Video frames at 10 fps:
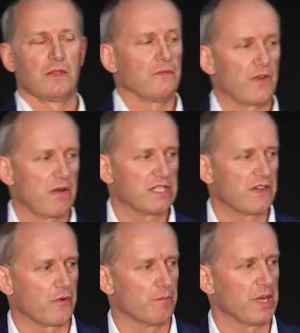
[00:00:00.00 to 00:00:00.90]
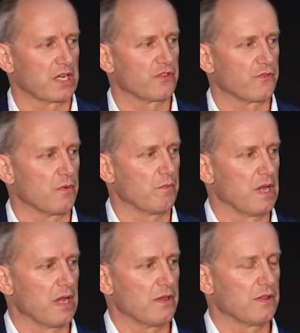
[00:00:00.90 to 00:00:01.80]
Very different picture from
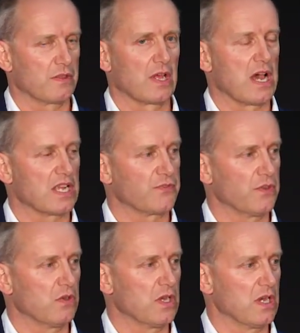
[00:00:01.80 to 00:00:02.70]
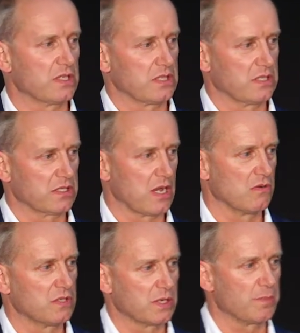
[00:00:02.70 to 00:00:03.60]
the last few years.
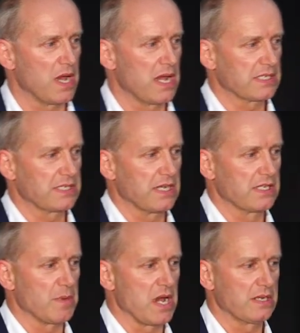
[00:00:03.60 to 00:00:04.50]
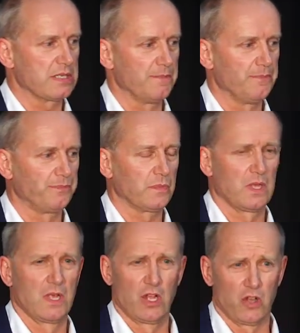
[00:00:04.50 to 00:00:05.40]
So supply exceeding demand.
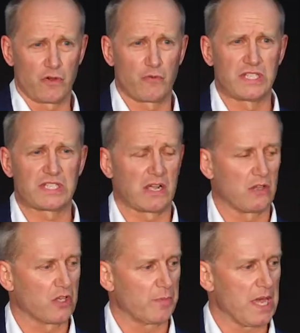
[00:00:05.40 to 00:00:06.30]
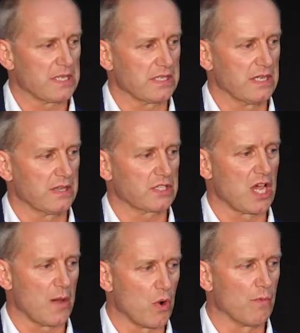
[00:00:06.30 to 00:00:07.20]
A lot of recycled capacity that's
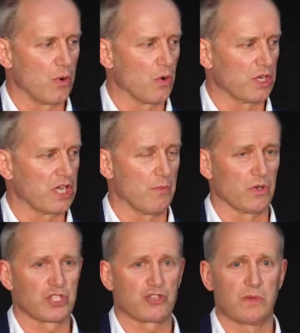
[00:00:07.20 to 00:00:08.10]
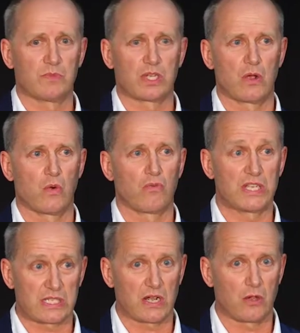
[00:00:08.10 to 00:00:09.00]
come on board and come on stream. So
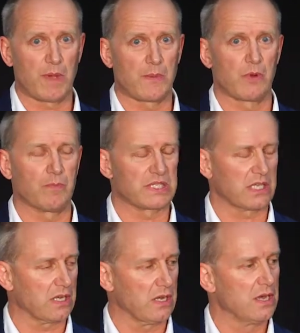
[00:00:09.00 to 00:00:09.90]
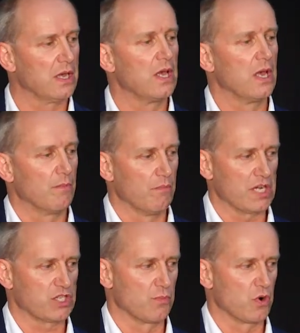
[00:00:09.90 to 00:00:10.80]
recycled paper in particular,
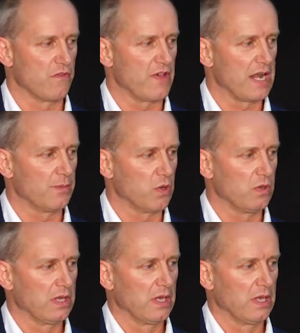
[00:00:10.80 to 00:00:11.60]
much more available.